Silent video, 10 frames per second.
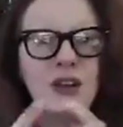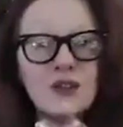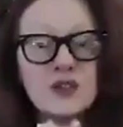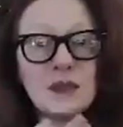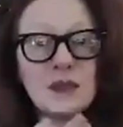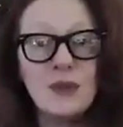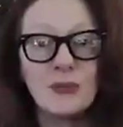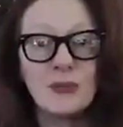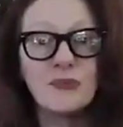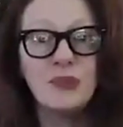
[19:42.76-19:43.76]
You have to
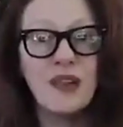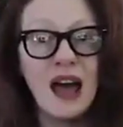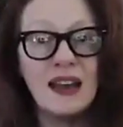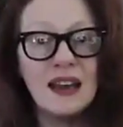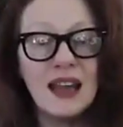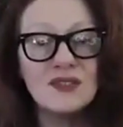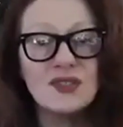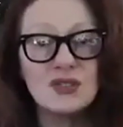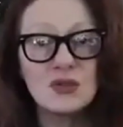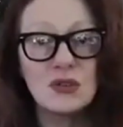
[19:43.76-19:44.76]
remember, plot
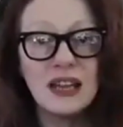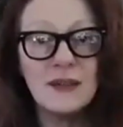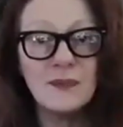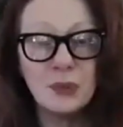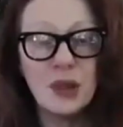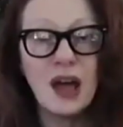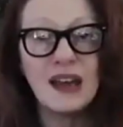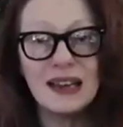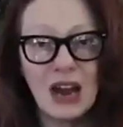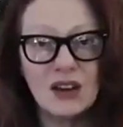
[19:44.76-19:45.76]
and story,
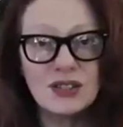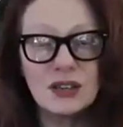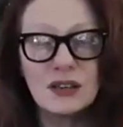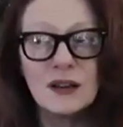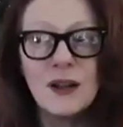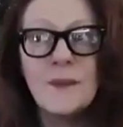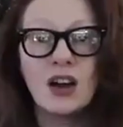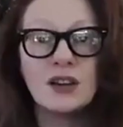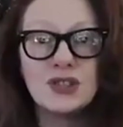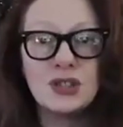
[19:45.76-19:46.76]
plot and character
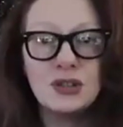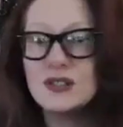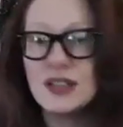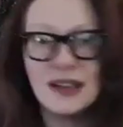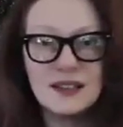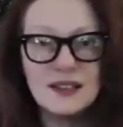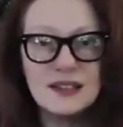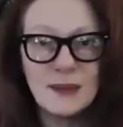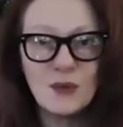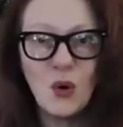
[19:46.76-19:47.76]
are two sides of the
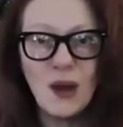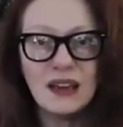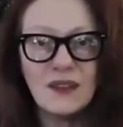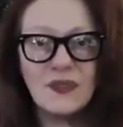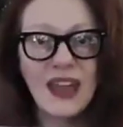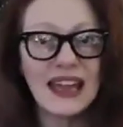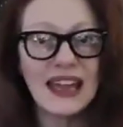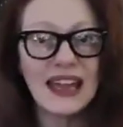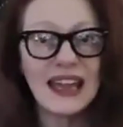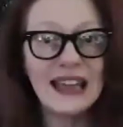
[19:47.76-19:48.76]
same coin. They
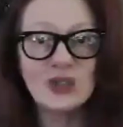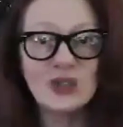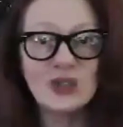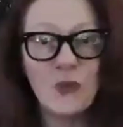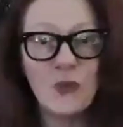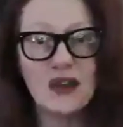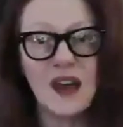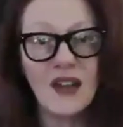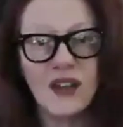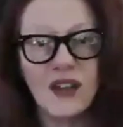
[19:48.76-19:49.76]
each drive one
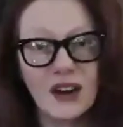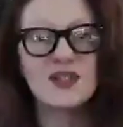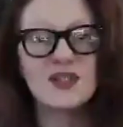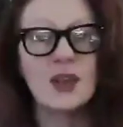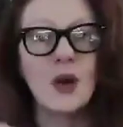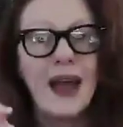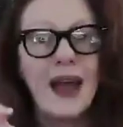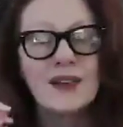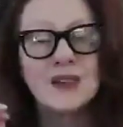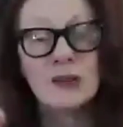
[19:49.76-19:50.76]
another. And so
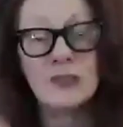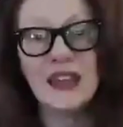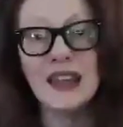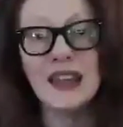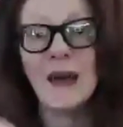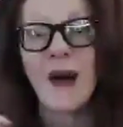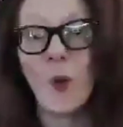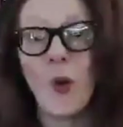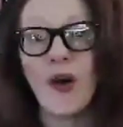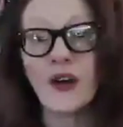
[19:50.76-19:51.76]
as you're thinking
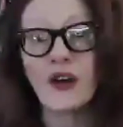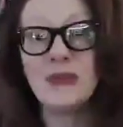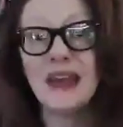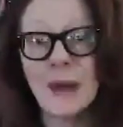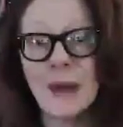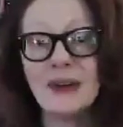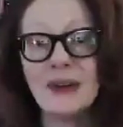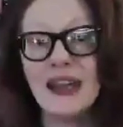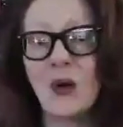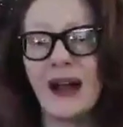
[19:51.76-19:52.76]
about what could be
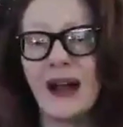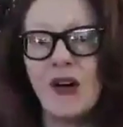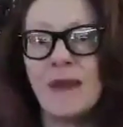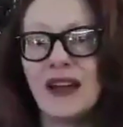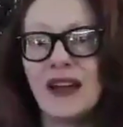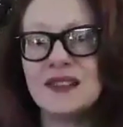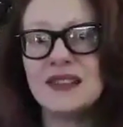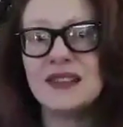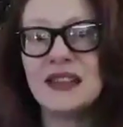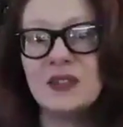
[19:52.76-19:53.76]
happening or how am I going to
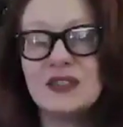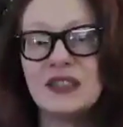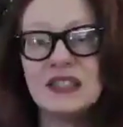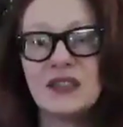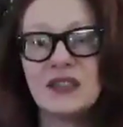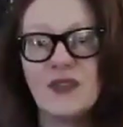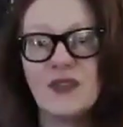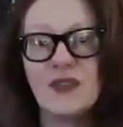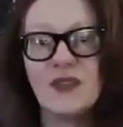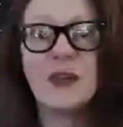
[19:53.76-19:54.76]
sequence these
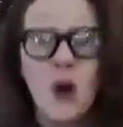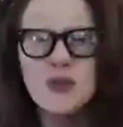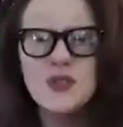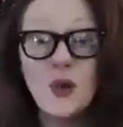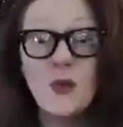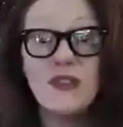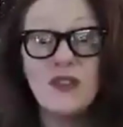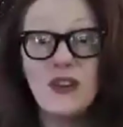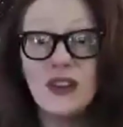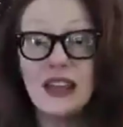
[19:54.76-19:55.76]
events, also
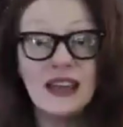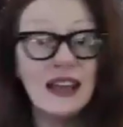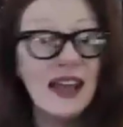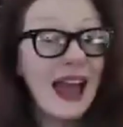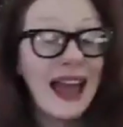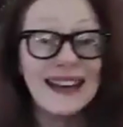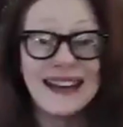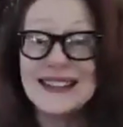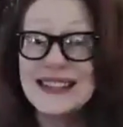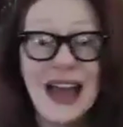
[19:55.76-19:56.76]
be looking at
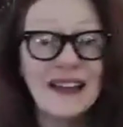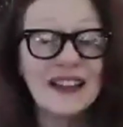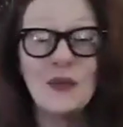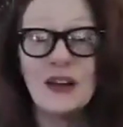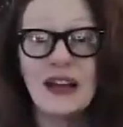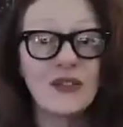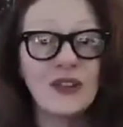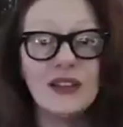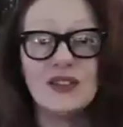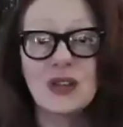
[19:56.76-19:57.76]
exactly what
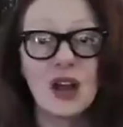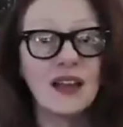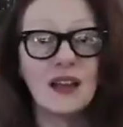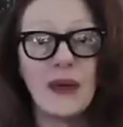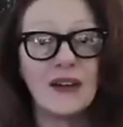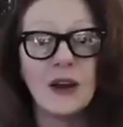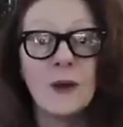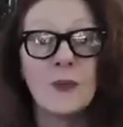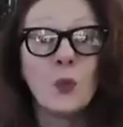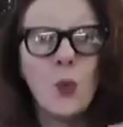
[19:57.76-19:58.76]
Kathleen's talking about.
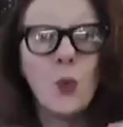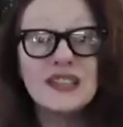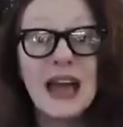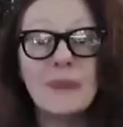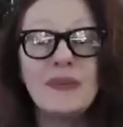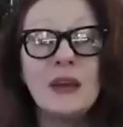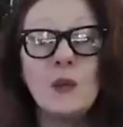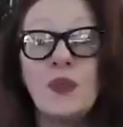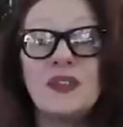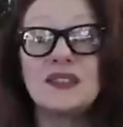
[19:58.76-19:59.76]
What's
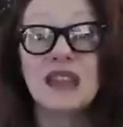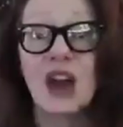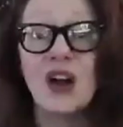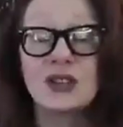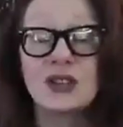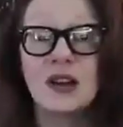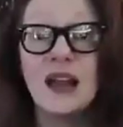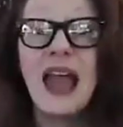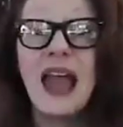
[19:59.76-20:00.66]
happening with this character?